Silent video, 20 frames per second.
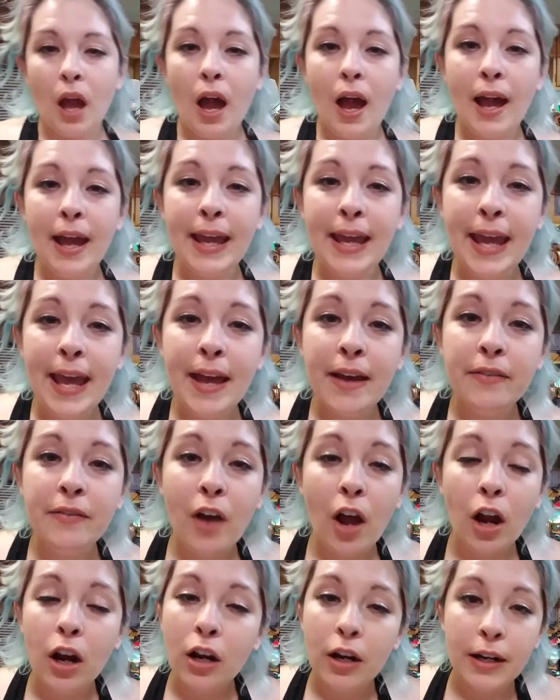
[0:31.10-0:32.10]
I
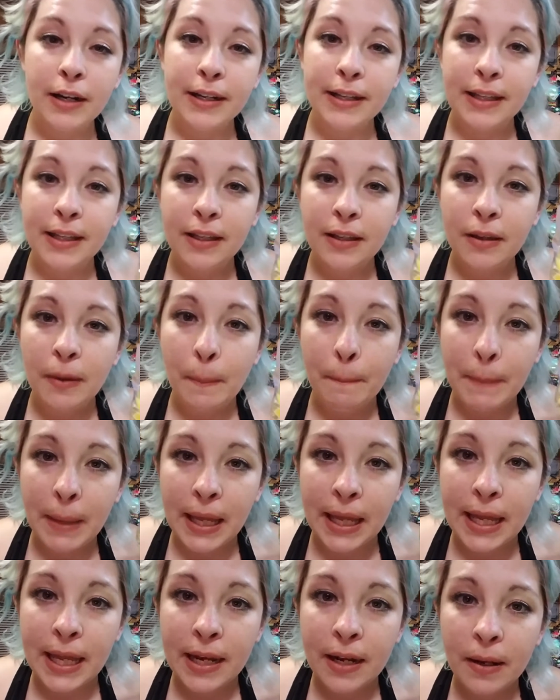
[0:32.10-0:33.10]
have already
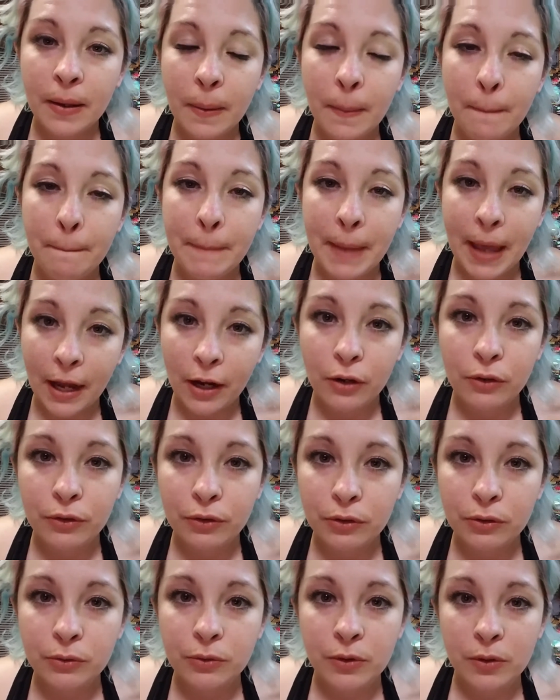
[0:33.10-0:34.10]
made
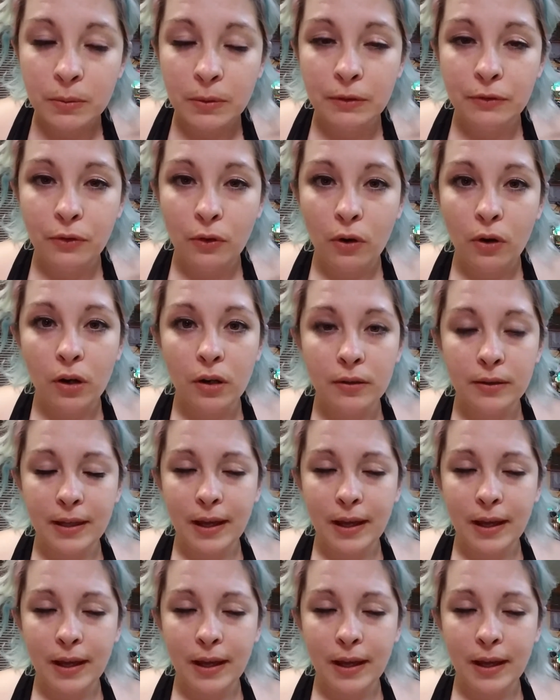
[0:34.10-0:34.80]
macaroons before.